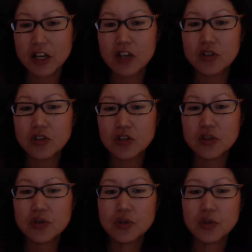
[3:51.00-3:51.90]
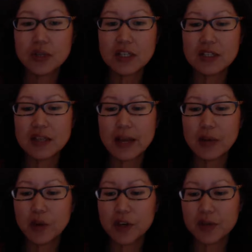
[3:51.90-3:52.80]
So you choose to redesign
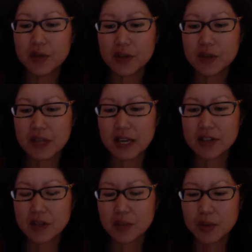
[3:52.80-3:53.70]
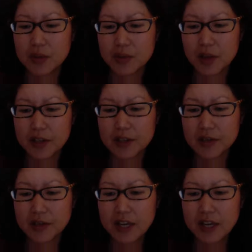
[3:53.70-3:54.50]
one of those sites to be responsive.